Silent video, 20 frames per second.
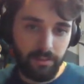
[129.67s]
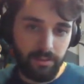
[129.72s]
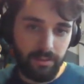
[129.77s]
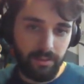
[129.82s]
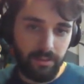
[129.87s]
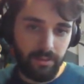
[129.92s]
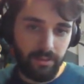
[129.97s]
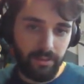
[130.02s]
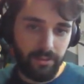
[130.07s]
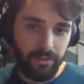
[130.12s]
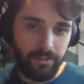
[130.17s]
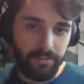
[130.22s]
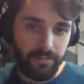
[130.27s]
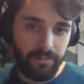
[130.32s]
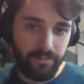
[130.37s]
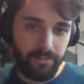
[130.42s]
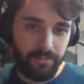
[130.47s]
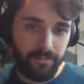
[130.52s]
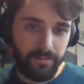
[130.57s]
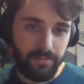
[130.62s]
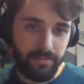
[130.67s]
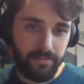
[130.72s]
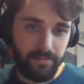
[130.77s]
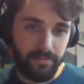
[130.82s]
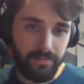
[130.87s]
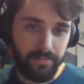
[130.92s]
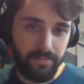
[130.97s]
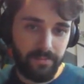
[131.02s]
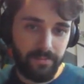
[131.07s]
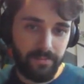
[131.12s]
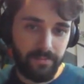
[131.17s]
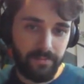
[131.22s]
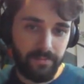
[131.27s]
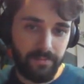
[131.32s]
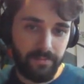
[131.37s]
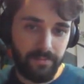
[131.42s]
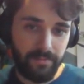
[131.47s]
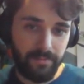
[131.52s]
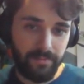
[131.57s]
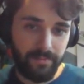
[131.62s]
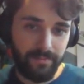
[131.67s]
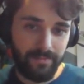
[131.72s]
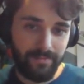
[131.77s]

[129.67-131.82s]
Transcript: There you go.